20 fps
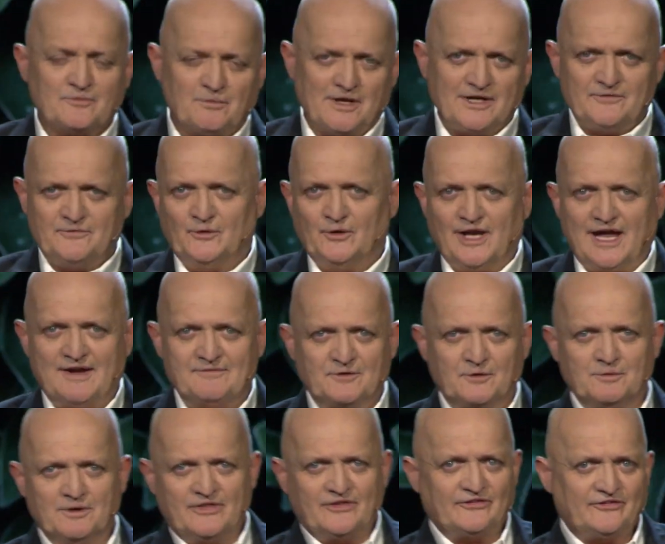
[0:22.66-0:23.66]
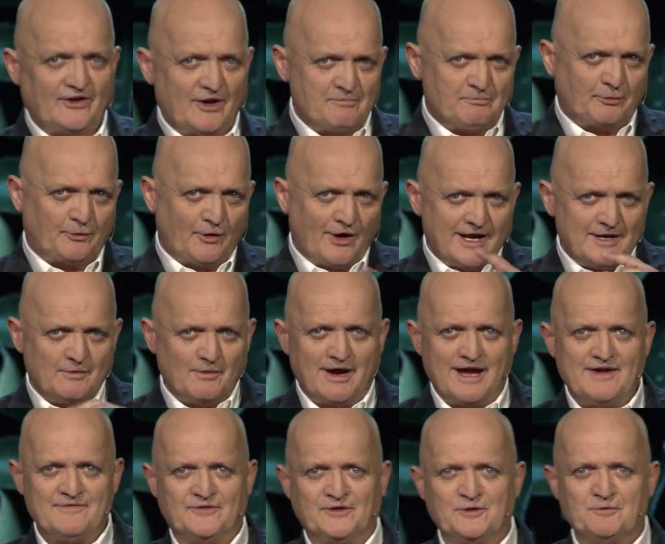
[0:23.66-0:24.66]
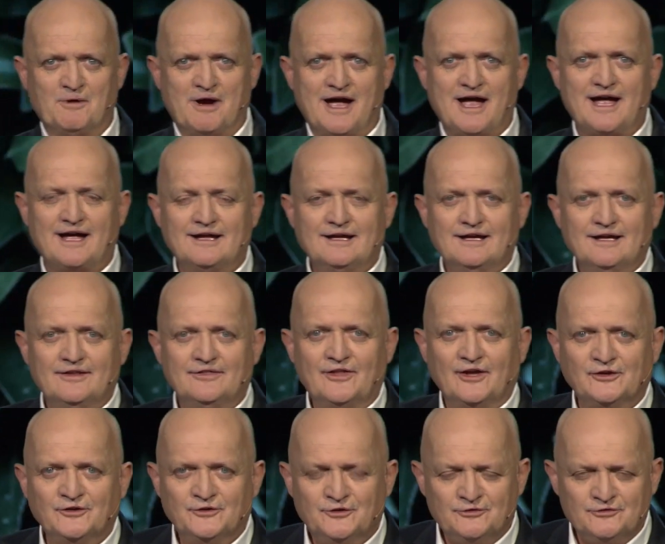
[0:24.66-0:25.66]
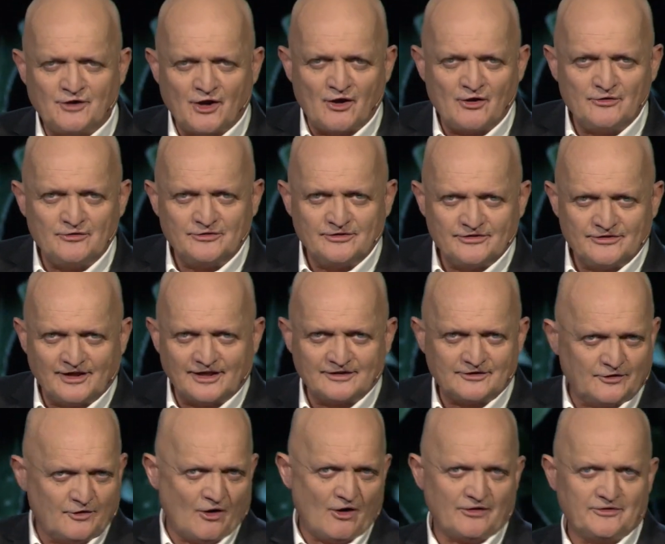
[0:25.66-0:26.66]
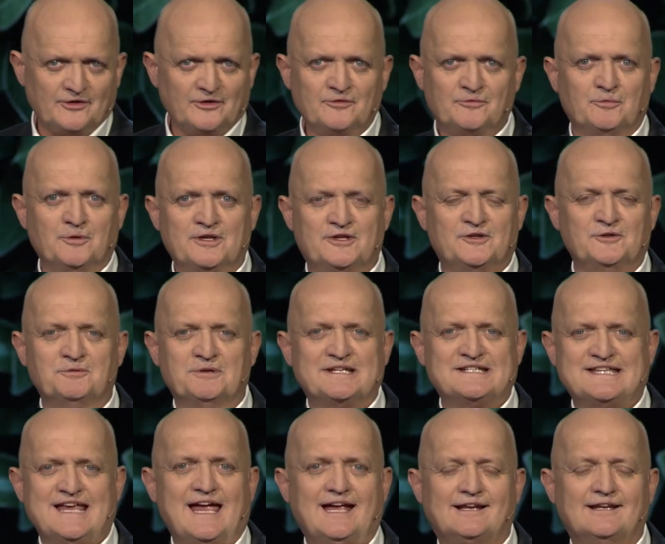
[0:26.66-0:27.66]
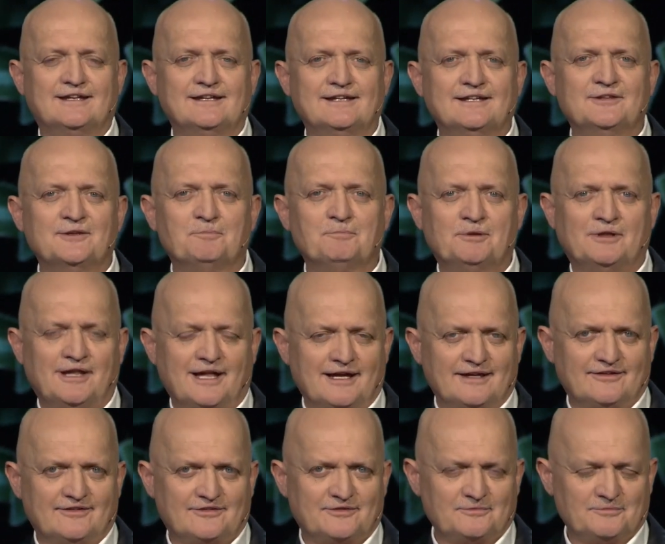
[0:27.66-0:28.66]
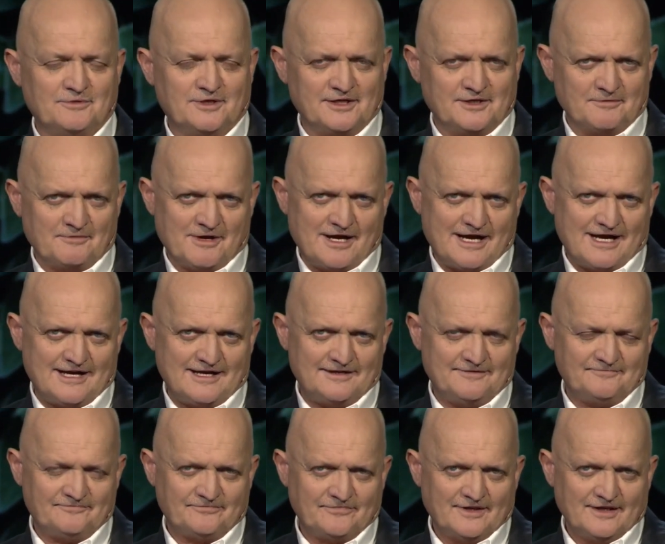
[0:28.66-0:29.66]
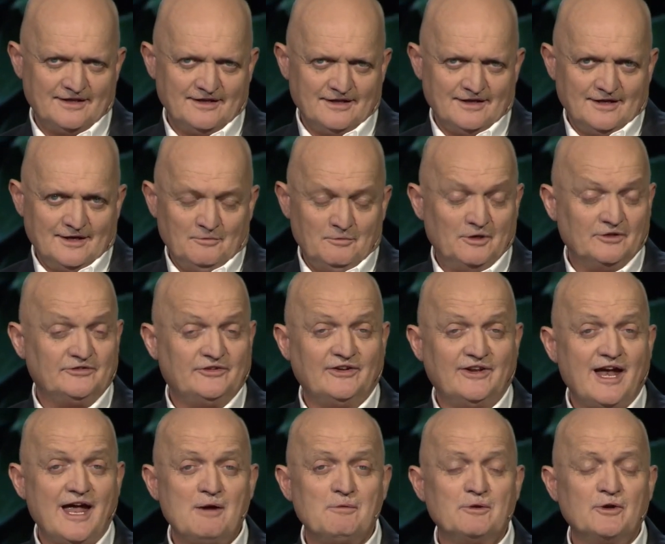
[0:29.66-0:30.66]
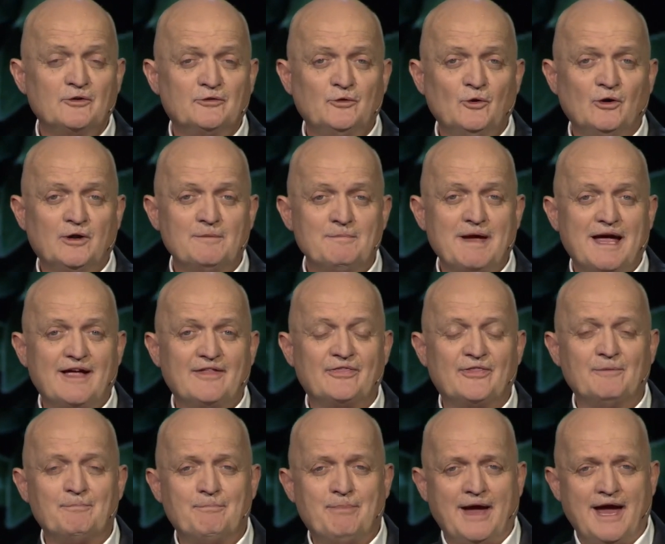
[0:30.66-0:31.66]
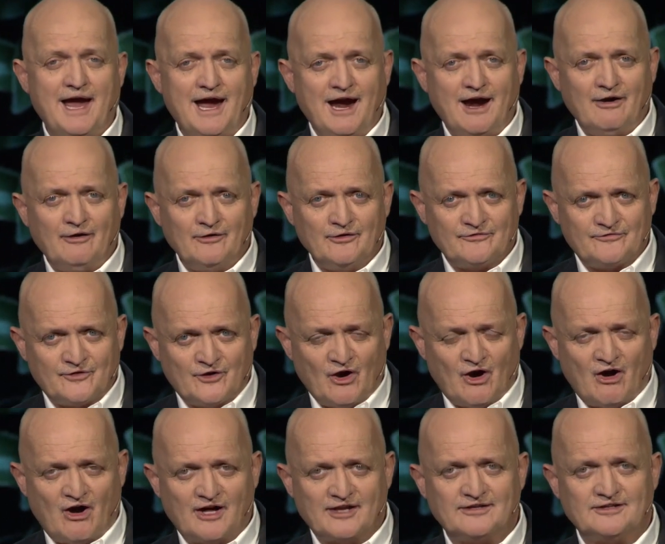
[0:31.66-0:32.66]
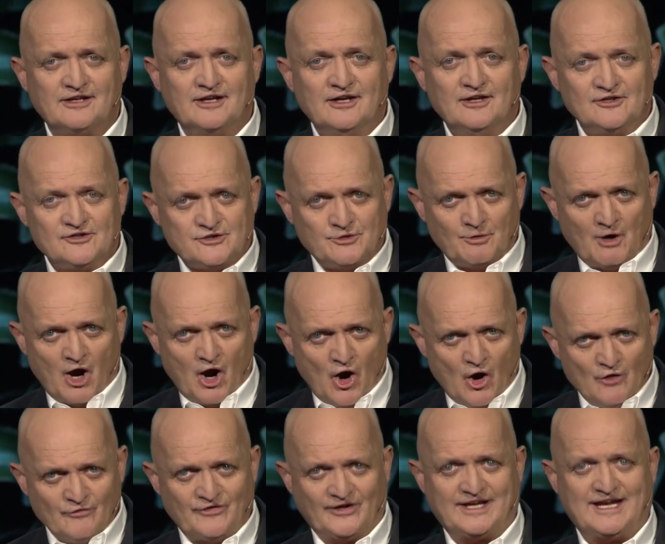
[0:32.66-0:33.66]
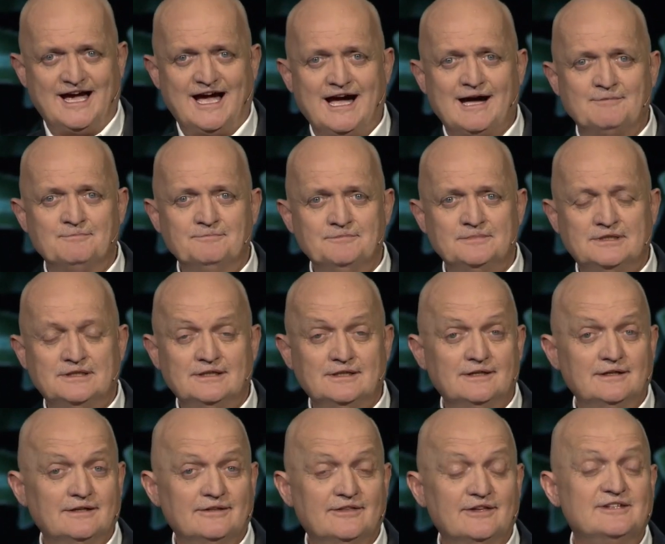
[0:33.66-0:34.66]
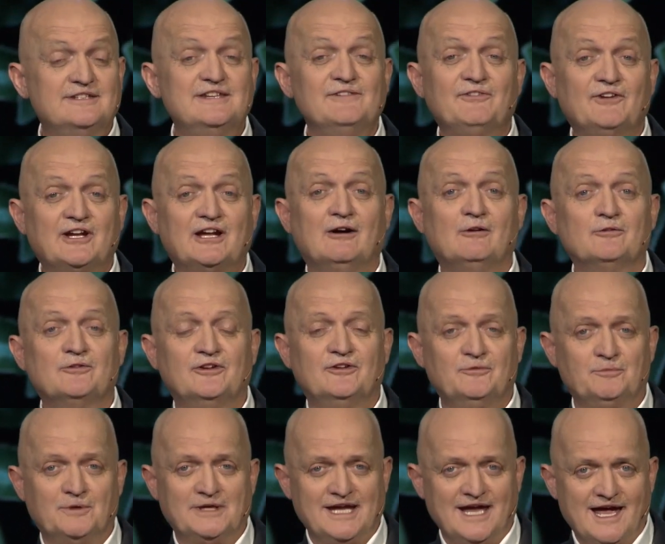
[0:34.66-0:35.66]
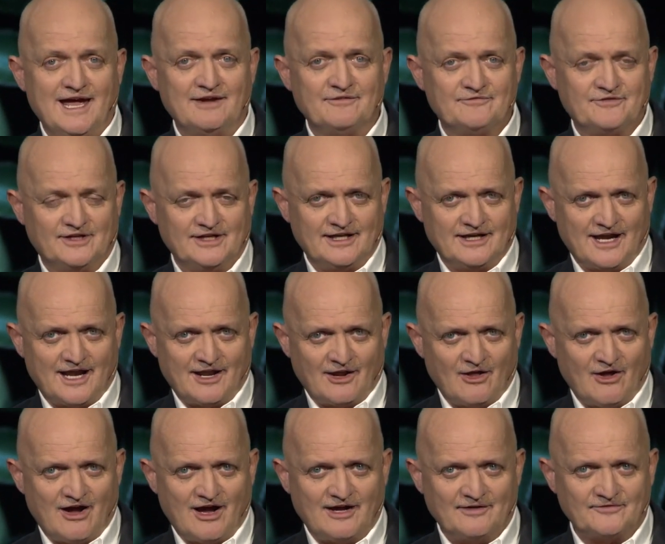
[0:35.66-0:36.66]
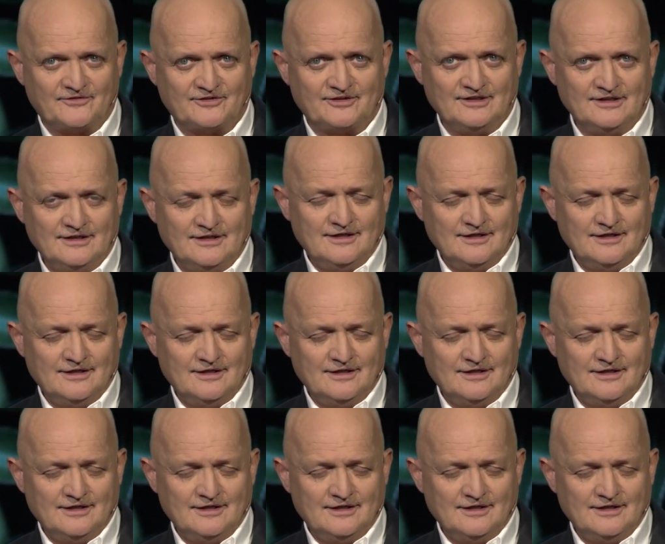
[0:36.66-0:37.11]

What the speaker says: It's wonderful to have you with us. I pray wherever you are that you know that God is with you exactly in the place where you are. Well, today I want to talk about the power of God to overcome the difficulties we have in our lives.